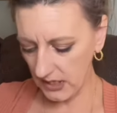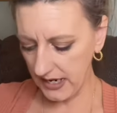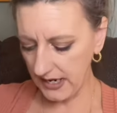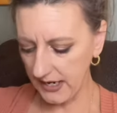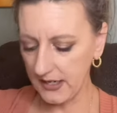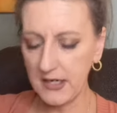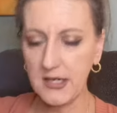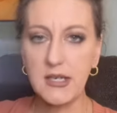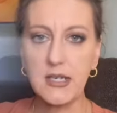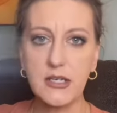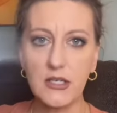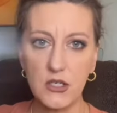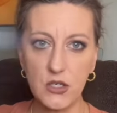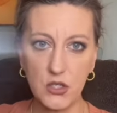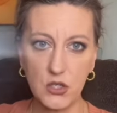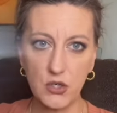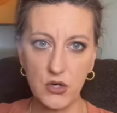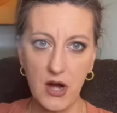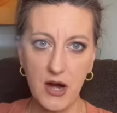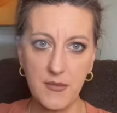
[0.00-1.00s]
and it is
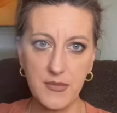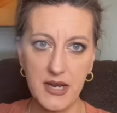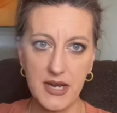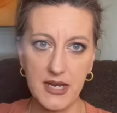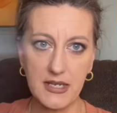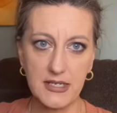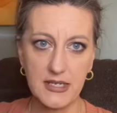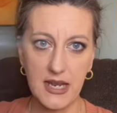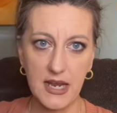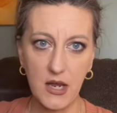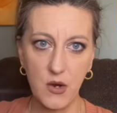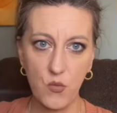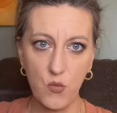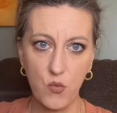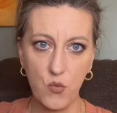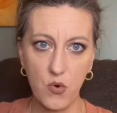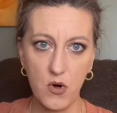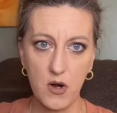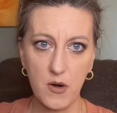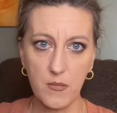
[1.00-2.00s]
described as a
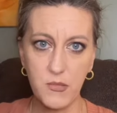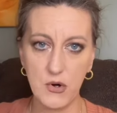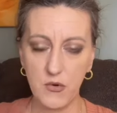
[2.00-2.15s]
warm